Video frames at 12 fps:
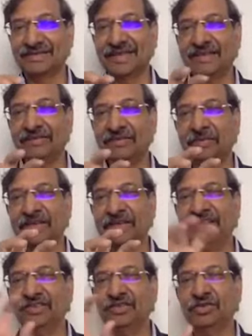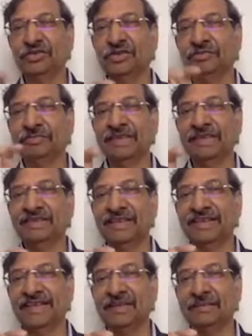That will be my ethos of my
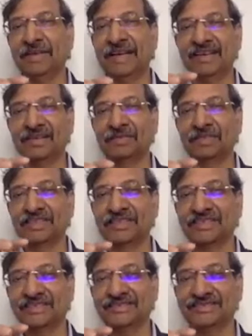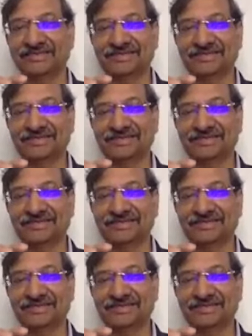entire brand communication.